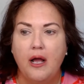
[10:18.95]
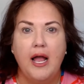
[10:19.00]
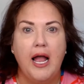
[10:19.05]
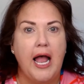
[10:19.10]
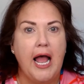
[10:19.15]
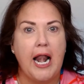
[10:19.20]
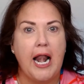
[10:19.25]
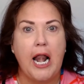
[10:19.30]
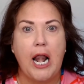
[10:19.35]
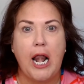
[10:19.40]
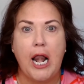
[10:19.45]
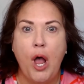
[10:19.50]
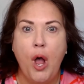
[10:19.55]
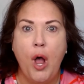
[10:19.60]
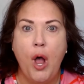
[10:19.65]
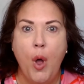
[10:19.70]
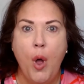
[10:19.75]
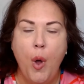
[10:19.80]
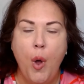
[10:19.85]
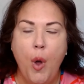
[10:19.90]

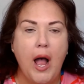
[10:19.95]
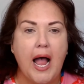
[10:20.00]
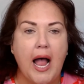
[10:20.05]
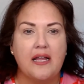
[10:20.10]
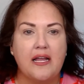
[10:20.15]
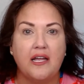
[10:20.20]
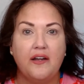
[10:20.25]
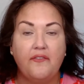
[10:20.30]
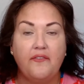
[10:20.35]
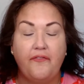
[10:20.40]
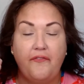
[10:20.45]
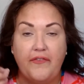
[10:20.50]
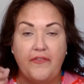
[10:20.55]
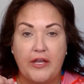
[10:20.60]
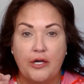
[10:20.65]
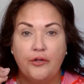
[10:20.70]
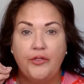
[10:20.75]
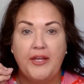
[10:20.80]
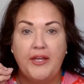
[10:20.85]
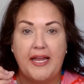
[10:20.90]
Hello, I can
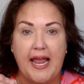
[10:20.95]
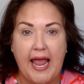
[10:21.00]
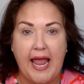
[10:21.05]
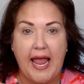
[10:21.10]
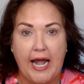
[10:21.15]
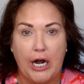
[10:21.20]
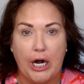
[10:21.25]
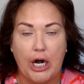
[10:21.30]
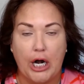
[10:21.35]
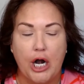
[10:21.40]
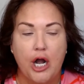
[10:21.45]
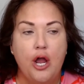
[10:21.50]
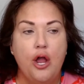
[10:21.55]
feel the air.